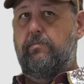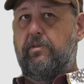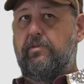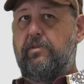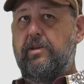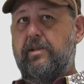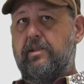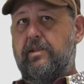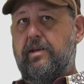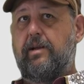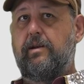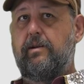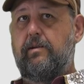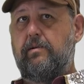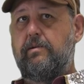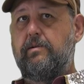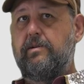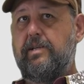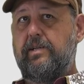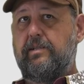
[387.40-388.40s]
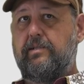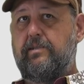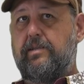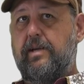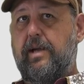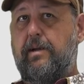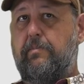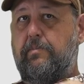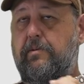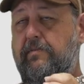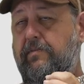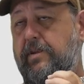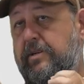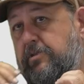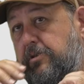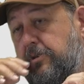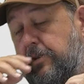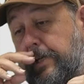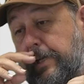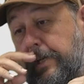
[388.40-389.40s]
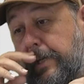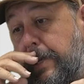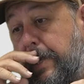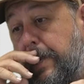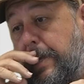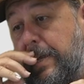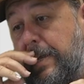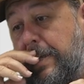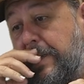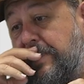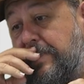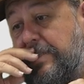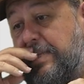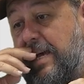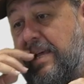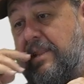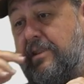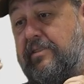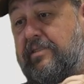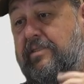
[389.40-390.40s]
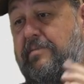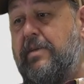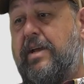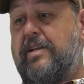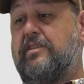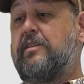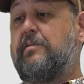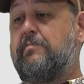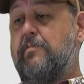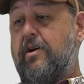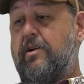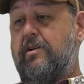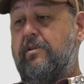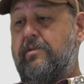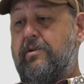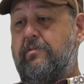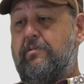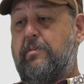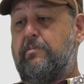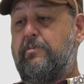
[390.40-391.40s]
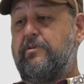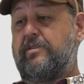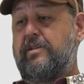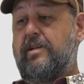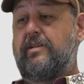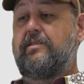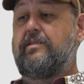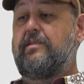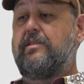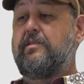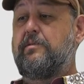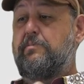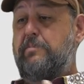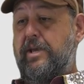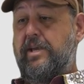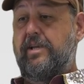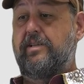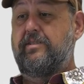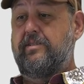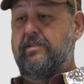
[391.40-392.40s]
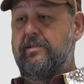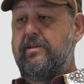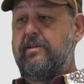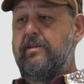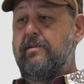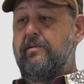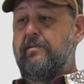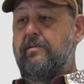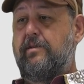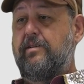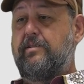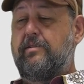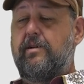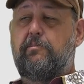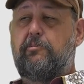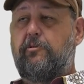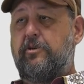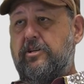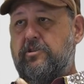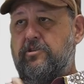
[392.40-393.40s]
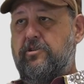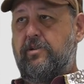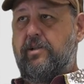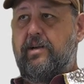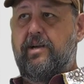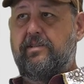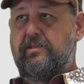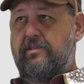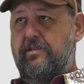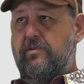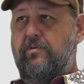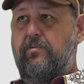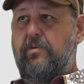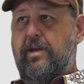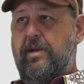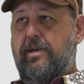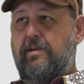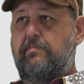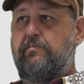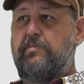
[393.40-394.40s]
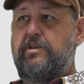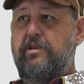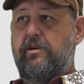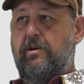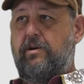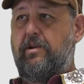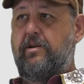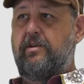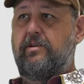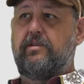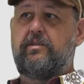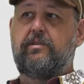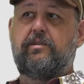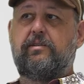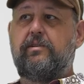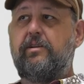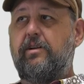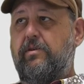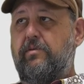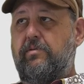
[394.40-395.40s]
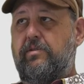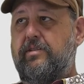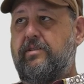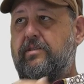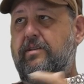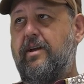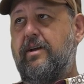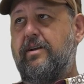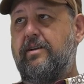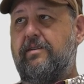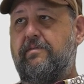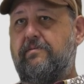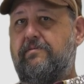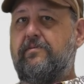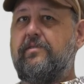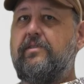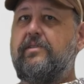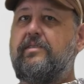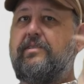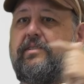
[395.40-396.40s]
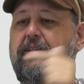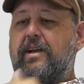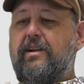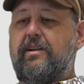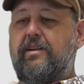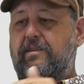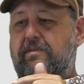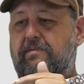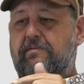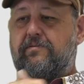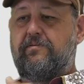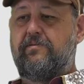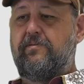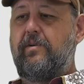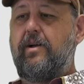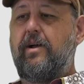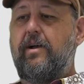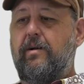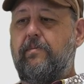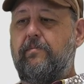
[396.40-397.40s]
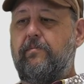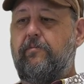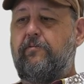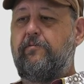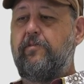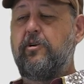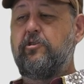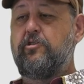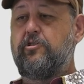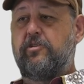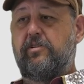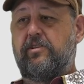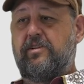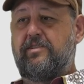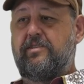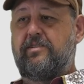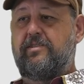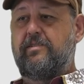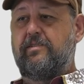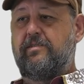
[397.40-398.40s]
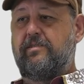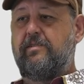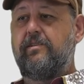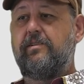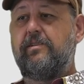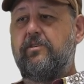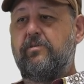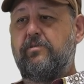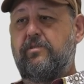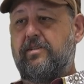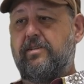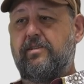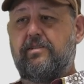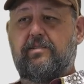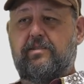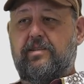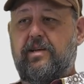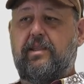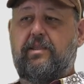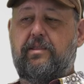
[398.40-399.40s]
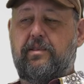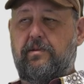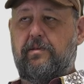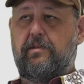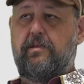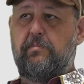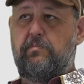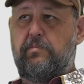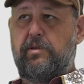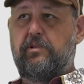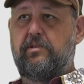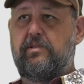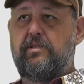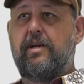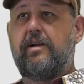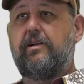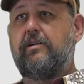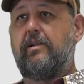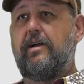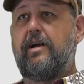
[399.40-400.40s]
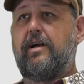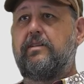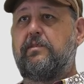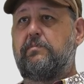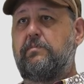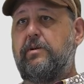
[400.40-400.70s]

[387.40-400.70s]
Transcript: the thing that needs to happen eventually is that the semantic model that represents the space is operationalized in a way beyond, you know, this kind of set of um, functionalist uses that the, the build cycle has.